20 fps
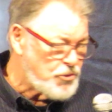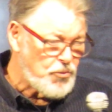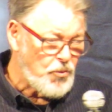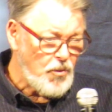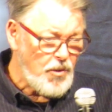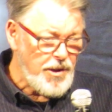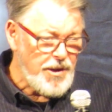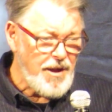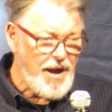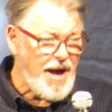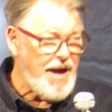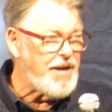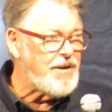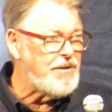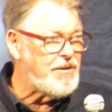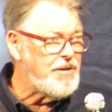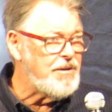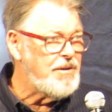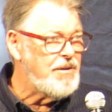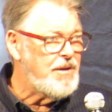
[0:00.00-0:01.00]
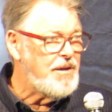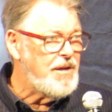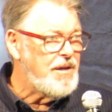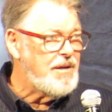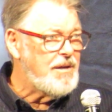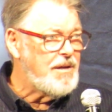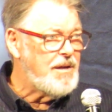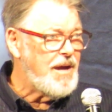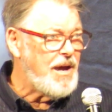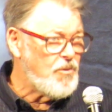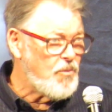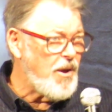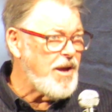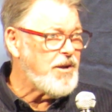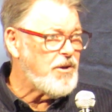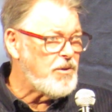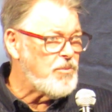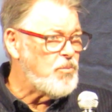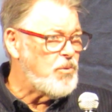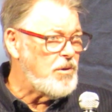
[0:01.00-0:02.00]
Troy and
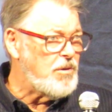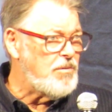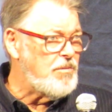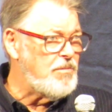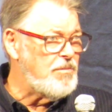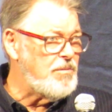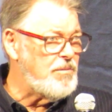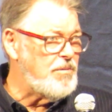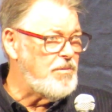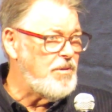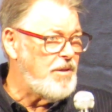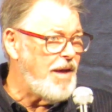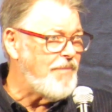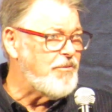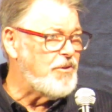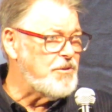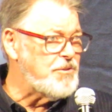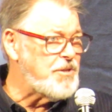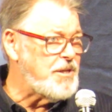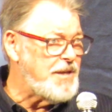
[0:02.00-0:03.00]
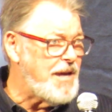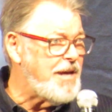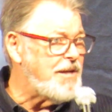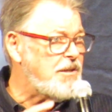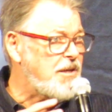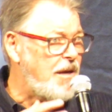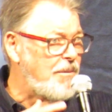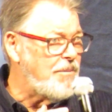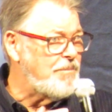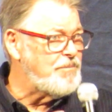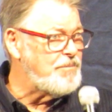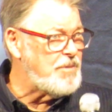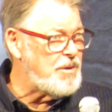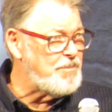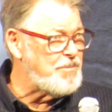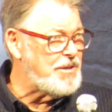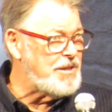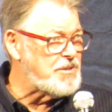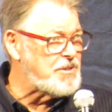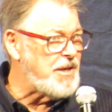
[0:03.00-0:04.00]
Riker were lovers, and they had come
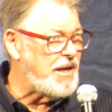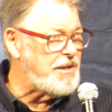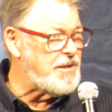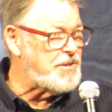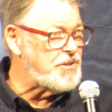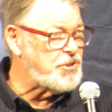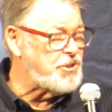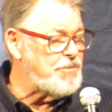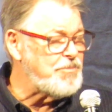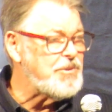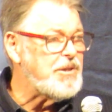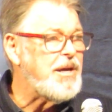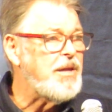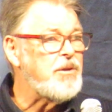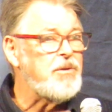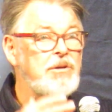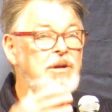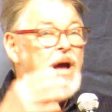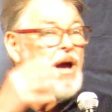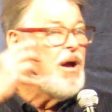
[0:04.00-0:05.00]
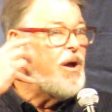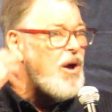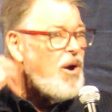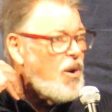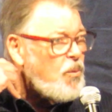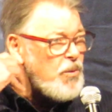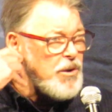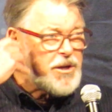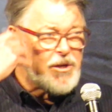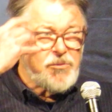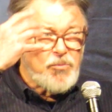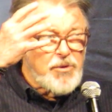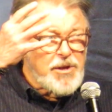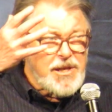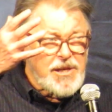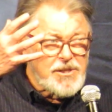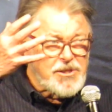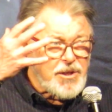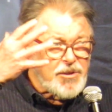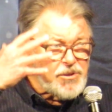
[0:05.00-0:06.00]
to be assigned to the ship together. We could
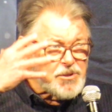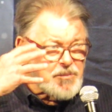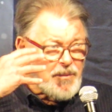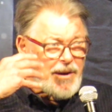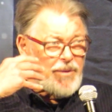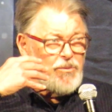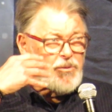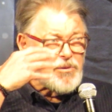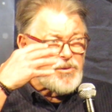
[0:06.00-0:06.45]
read each other's mind.